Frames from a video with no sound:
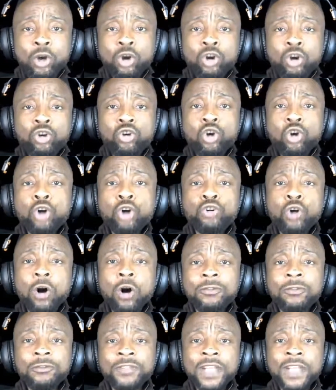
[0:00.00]
None
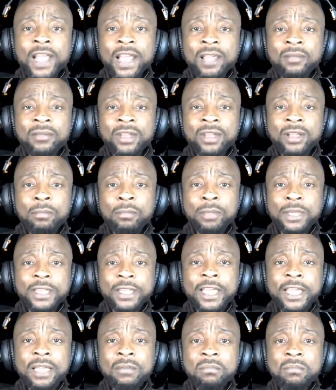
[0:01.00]
of them
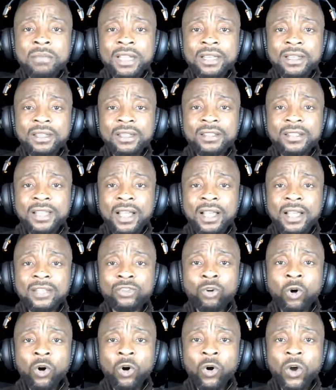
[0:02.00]
became ministers
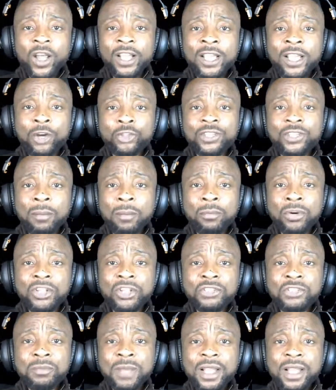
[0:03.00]
or got
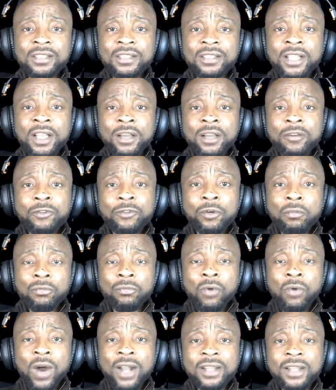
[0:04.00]
appointments from
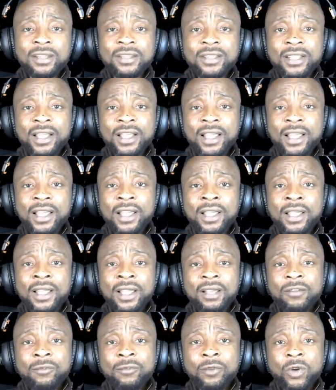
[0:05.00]
Buhari's
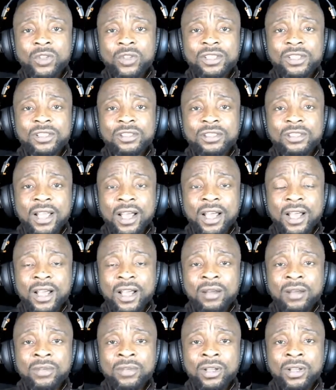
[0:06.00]
first
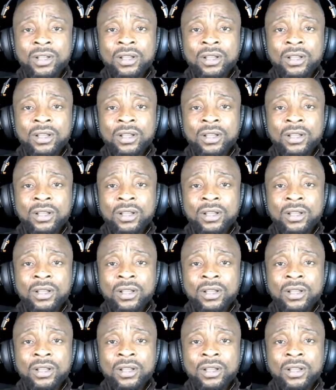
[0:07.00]
term